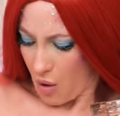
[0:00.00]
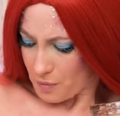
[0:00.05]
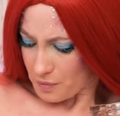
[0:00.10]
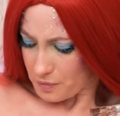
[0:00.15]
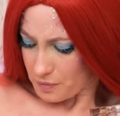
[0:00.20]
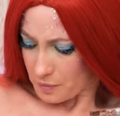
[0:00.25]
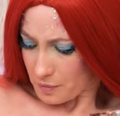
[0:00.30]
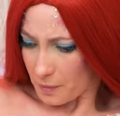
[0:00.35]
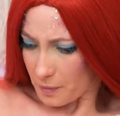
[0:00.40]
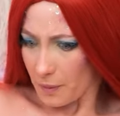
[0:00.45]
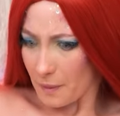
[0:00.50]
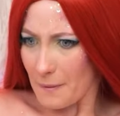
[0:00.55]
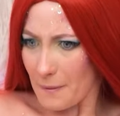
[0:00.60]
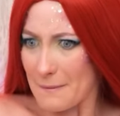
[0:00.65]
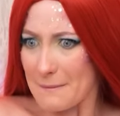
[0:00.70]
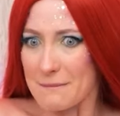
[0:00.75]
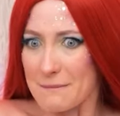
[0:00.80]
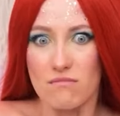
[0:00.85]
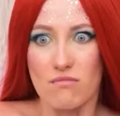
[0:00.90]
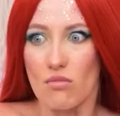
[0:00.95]
I'm so
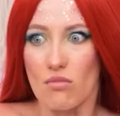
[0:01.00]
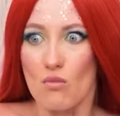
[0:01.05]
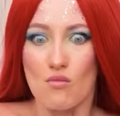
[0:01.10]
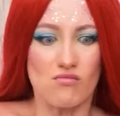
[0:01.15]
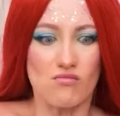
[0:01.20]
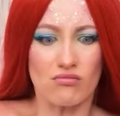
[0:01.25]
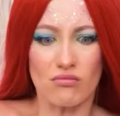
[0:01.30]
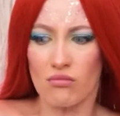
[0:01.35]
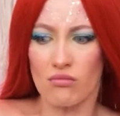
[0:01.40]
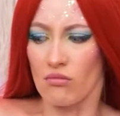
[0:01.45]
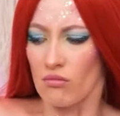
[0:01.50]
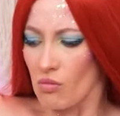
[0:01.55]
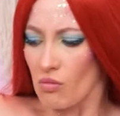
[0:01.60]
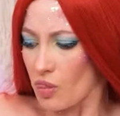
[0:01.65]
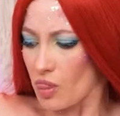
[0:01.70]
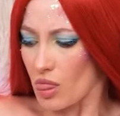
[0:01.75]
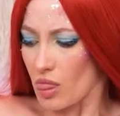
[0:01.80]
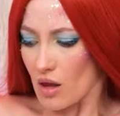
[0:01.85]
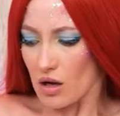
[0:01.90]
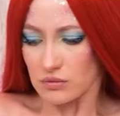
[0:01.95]
clumsy!
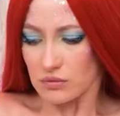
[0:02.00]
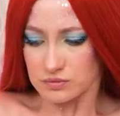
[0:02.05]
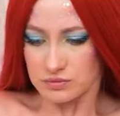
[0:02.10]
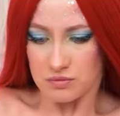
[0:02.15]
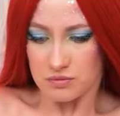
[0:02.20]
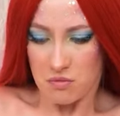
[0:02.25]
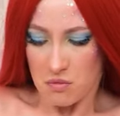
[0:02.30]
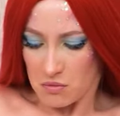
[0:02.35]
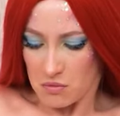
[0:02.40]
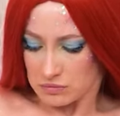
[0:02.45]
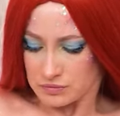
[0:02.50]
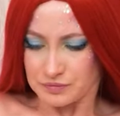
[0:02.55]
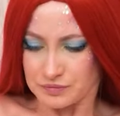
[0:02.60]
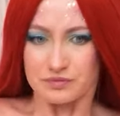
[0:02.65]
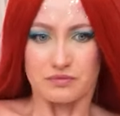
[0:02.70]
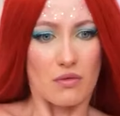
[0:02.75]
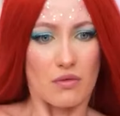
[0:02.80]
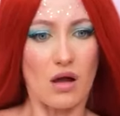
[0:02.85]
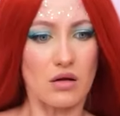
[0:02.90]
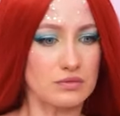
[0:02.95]

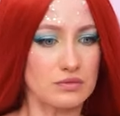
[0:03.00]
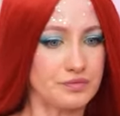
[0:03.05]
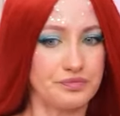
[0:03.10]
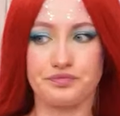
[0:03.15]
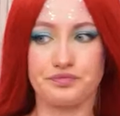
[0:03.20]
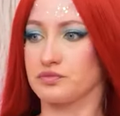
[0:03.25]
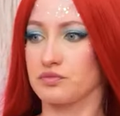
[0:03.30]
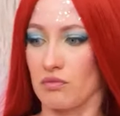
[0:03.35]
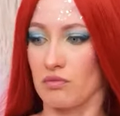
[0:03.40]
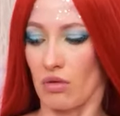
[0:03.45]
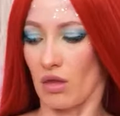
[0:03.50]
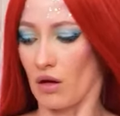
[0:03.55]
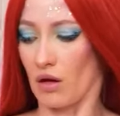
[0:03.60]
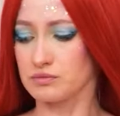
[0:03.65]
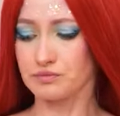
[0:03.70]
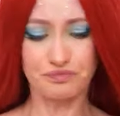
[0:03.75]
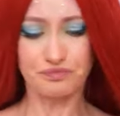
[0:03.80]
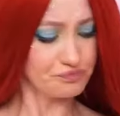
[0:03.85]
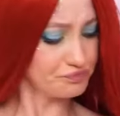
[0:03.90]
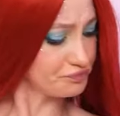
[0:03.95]
It's gonna leave a
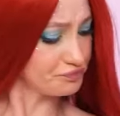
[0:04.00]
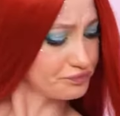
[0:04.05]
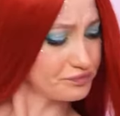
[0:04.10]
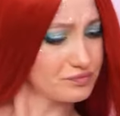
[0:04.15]
stain.